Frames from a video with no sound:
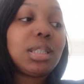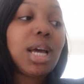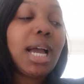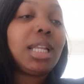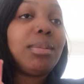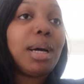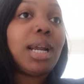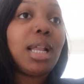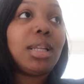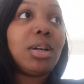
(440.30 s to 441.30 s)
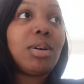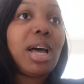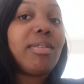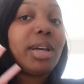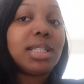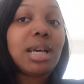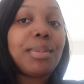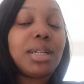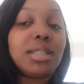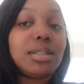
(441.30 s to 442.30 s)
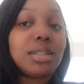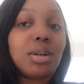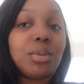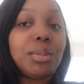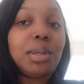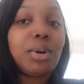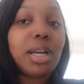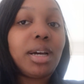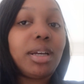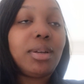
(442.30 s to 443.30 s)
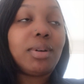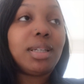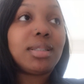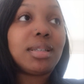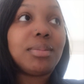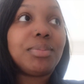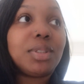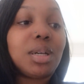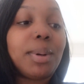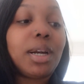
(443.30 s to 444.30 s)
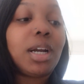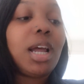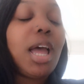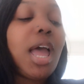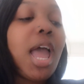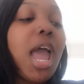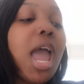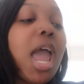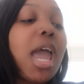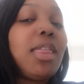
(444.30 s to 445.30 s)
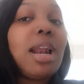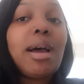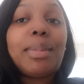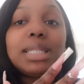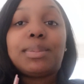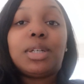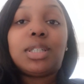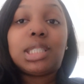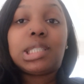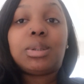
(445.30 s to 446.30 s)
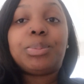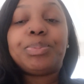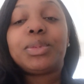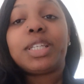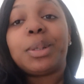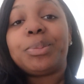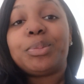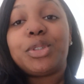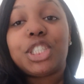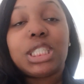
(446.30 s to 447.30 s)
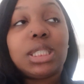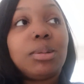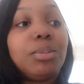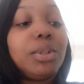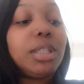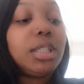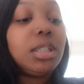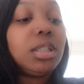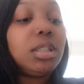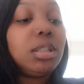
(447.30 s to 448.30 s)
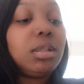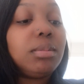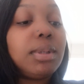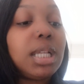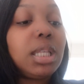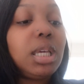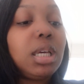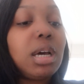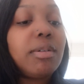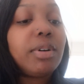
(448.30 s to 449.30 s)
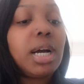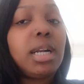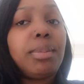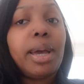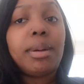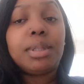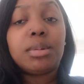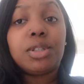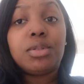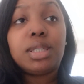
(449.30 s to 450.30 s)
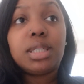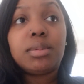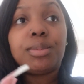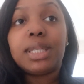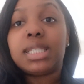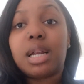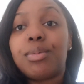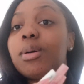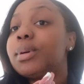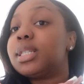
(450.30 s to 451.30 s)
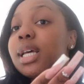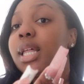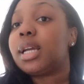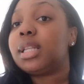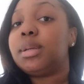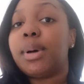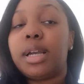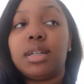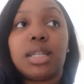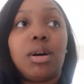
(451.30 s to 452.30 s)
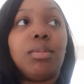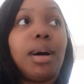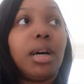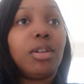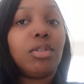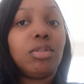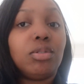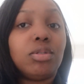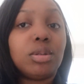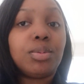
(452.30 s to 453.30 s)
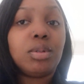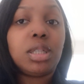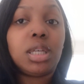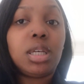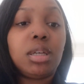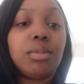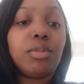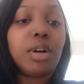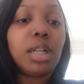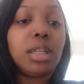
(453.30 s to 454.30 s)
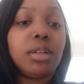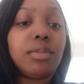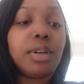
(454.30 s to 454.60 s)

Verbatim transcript: I can leave my doll alone. I have an antibacterial soap with me right now anyway, so don't matter. And then I have my smell good soap, so we're chilling. But um, I think I forgot to pack me some Q-tips, but that's not a problem because I like clean my ears out with my other little spoolie thing before I left.